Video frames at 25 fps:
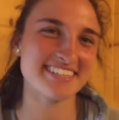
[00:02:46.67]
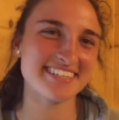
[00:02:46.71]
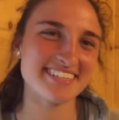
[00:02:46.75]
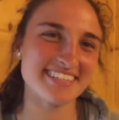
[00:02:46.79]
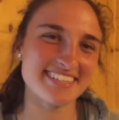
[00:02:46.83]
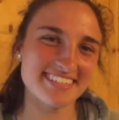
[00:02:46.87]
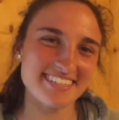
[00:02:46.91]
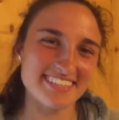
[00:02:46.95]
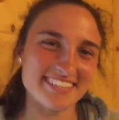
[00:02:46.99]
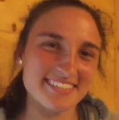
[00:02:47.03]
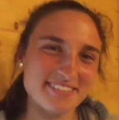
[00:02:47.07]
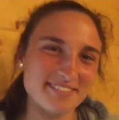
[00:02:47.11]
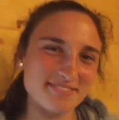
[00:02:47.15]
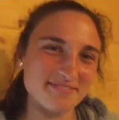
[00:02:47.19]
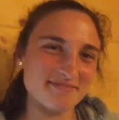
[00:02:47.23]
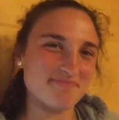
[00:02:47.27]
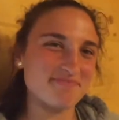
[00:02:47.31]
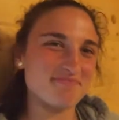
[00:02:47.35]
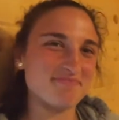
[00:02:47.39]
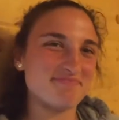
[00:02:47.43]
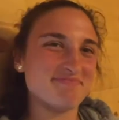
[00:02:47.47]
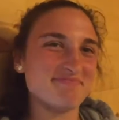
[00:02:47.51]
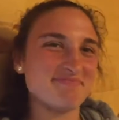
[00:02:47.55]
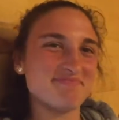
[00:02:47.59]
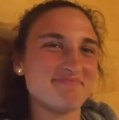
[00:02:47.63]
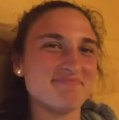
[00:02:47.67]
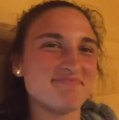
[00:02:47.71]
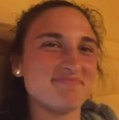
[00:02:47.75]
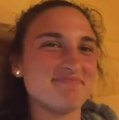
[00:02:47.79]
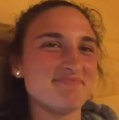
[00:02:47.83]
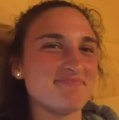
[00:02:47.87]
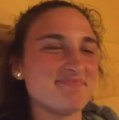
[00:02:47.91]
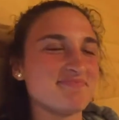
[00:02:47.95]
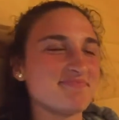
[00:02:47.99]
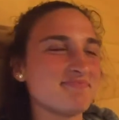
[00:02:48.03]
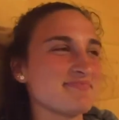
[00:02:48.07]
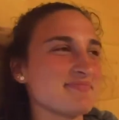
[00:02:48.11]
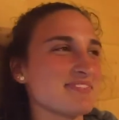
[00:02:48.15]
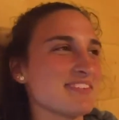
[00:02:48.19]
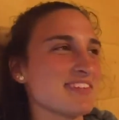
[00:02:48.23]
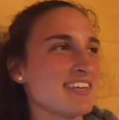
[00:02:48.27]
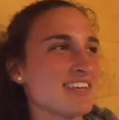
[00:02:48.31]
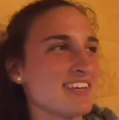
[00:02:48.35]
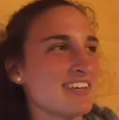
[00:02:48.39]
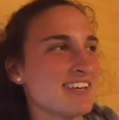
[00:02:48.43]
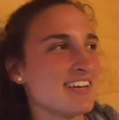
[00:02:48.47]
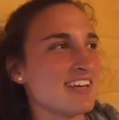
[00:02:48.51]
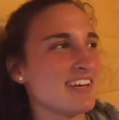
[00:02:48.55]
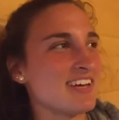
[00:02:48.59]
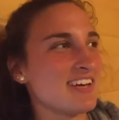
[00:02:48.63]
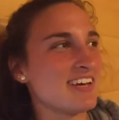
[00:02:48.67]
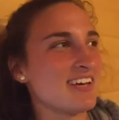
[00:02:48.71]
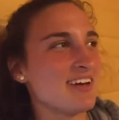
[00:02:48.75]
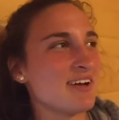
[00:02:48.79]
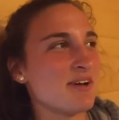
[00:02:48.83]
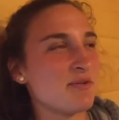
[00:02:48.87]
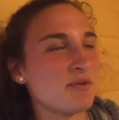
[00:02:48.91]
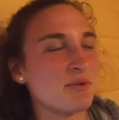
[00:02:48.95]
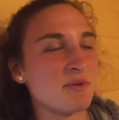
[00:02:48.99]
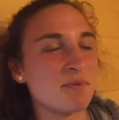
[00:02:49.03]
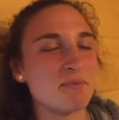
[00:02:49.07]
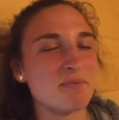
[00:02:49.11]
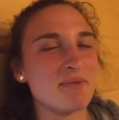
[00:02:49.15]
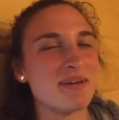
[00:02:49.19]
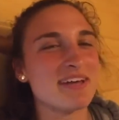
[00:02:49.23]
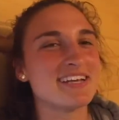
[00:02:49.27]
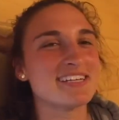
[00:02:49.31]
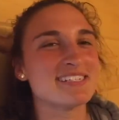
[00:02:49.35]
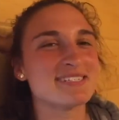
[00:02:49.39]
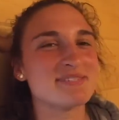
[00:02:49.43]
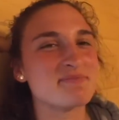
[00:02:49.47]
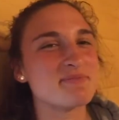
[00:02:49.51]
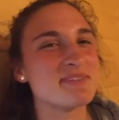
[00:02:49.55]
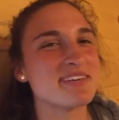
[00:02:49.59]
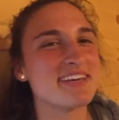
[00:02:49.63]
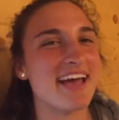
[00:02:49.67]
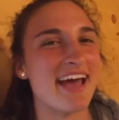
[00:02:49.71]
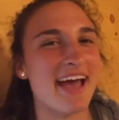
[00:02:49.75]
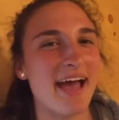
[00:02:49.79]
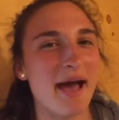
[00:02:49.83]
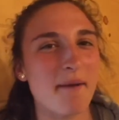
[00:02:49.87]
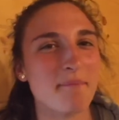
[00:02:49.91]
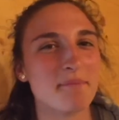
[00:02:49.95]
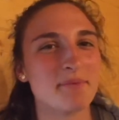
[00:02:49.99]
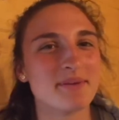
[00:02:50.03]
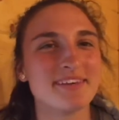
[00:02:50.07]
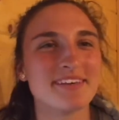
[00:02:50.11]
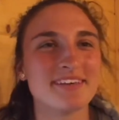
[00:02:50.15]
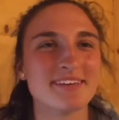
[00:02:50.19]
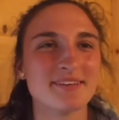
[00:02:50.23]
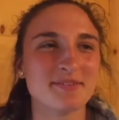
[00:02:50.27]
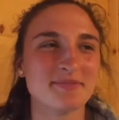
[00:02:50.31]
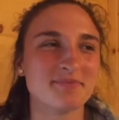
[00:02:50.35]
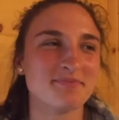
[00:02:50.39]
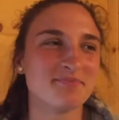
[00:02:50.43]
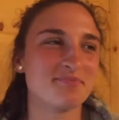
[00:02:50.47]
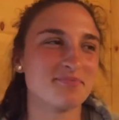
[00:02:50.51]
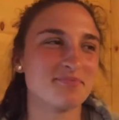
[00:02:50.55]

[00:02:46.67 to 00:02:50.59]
What makes you happy? What makes me happy?